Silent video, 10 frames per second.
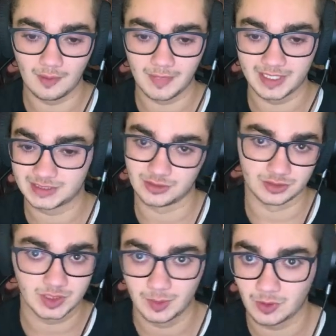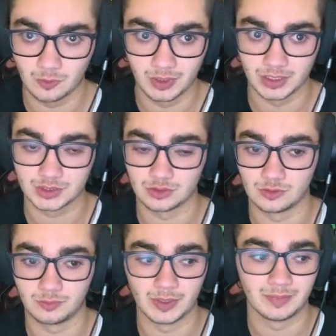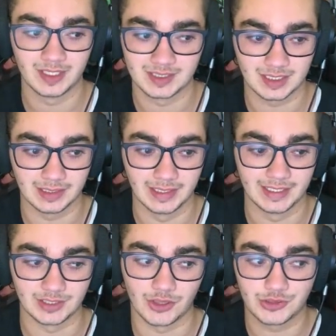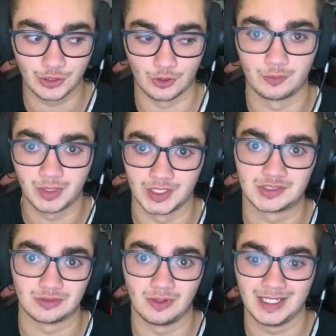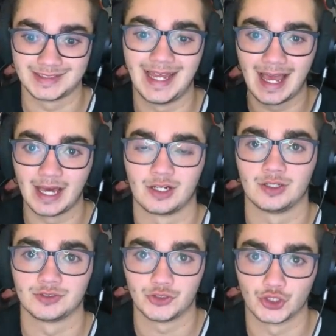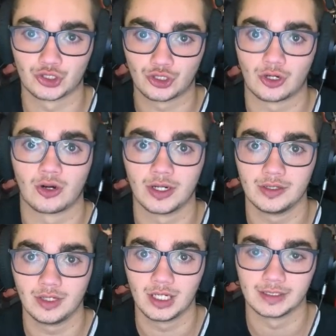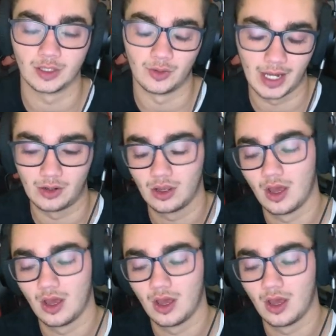It's your typical pistol, but basically it's a third pistol as an add-on to your current loadout.